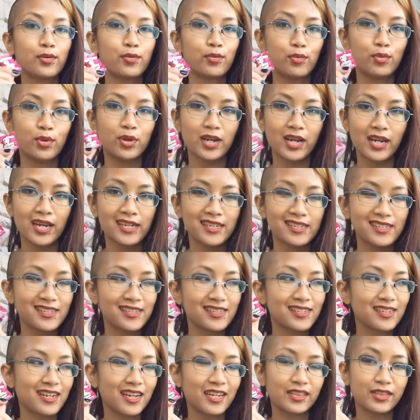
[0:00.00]

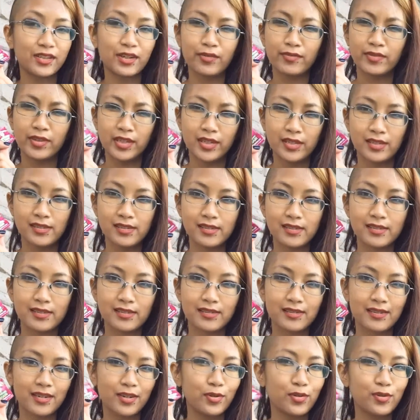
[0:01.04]
Warheads, I love these,
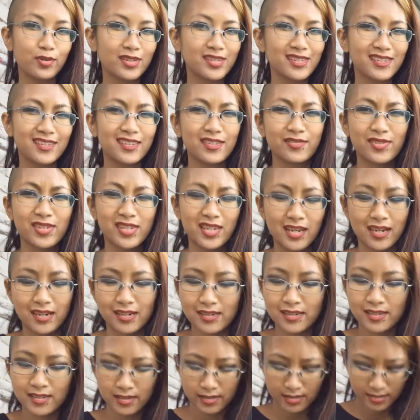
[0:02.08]
and who doesn't love
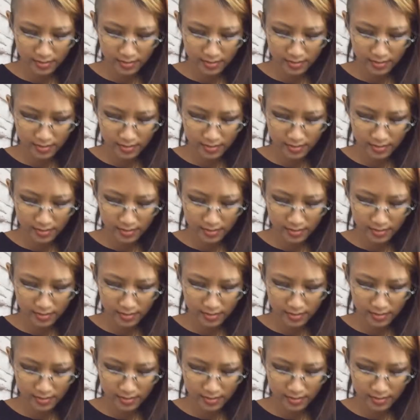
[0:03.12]
snacks?